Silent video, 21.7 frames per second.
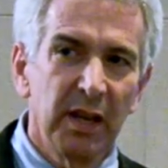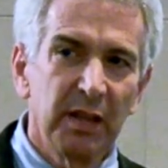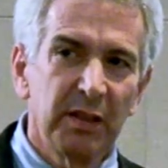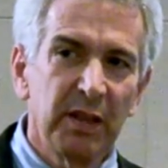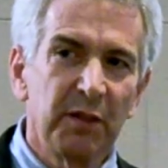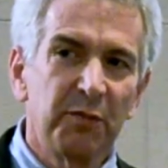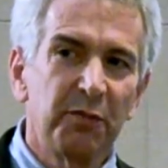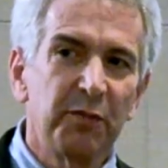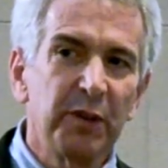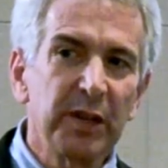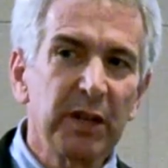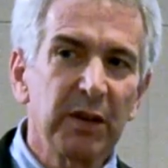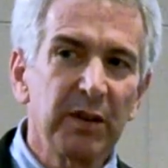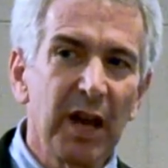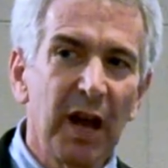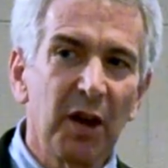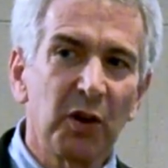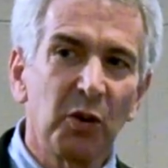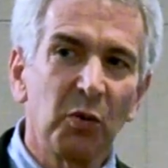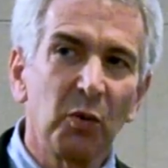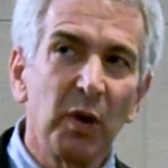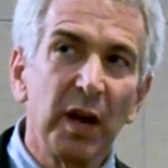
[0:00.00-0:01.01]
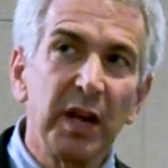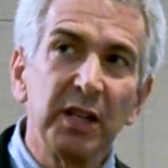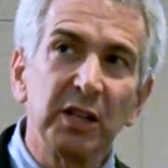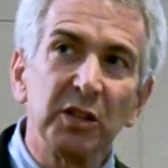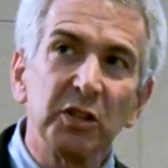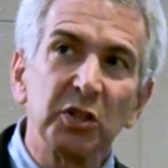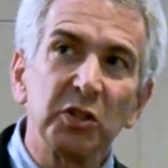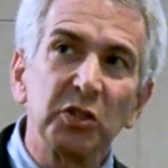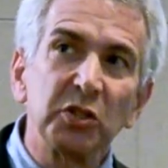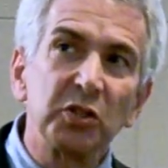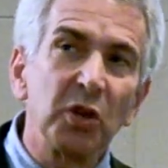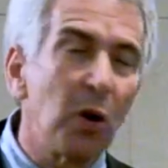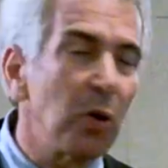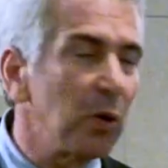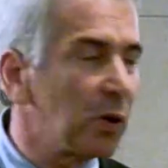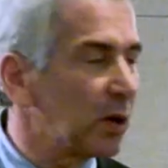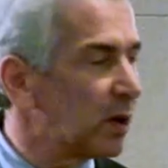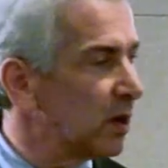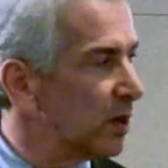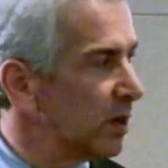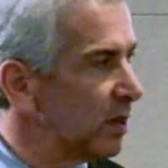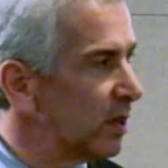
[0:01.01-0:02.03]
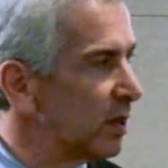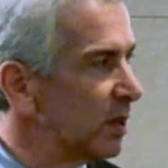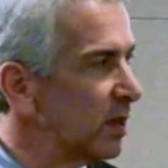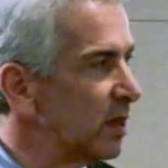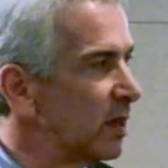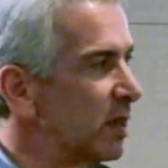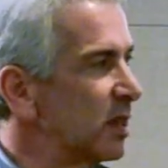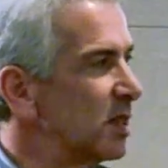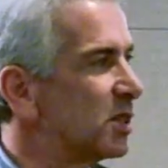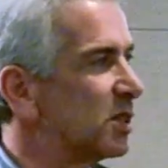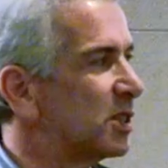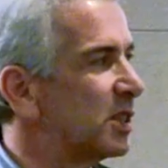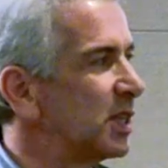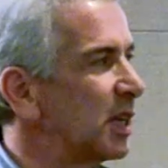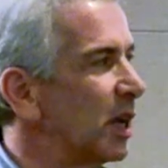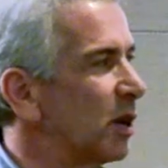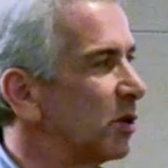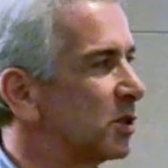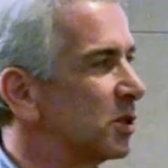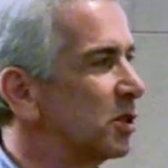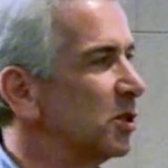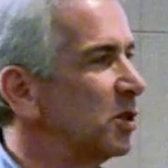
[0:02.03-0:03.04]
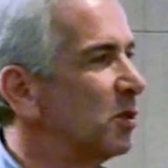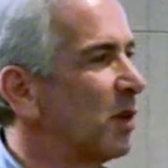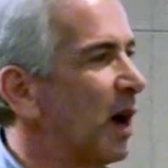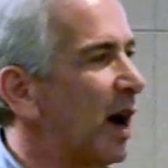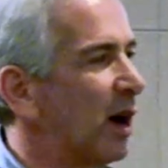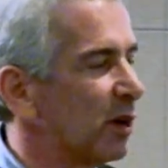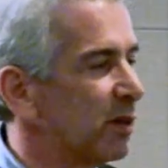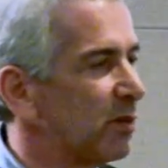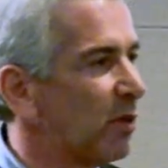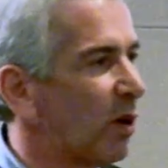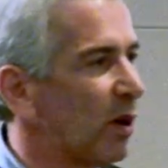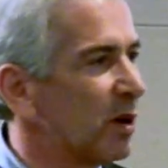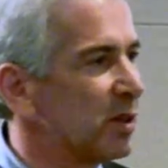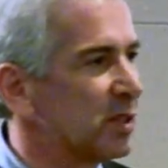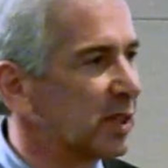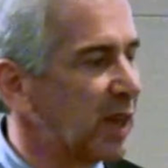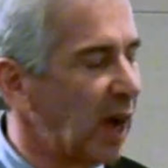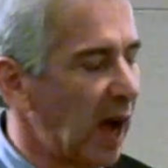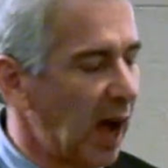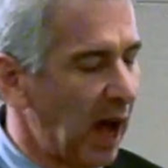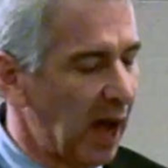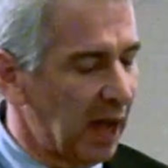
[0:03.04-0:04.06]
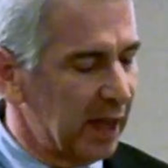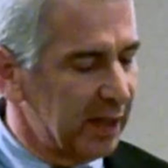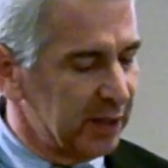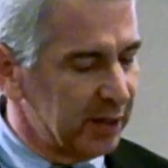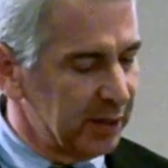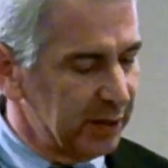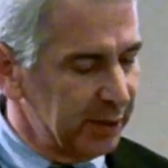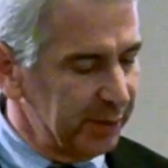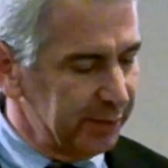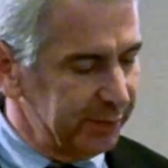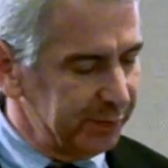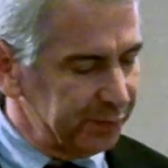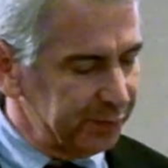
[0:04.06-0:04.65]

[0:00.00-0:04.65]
that figured out a way to soak CO2 out of our skies?